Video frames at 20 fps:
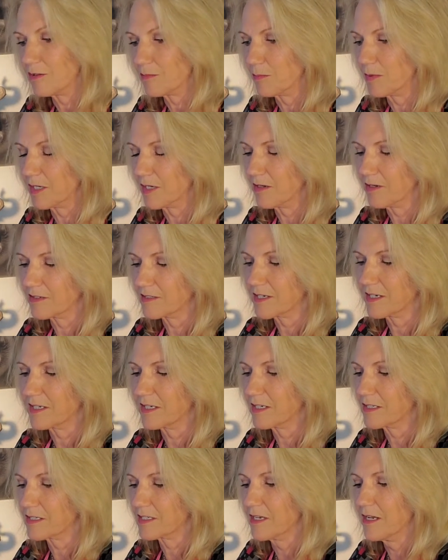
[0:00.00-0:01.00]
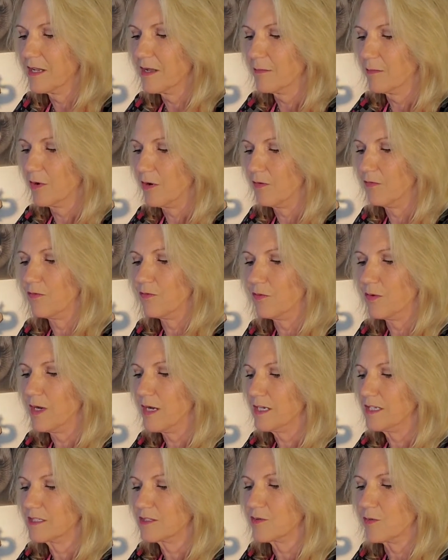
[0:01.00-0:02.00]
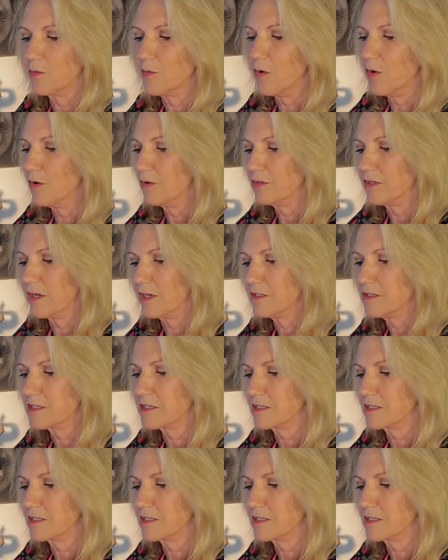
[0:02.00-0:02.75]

because it is pulverized walnuts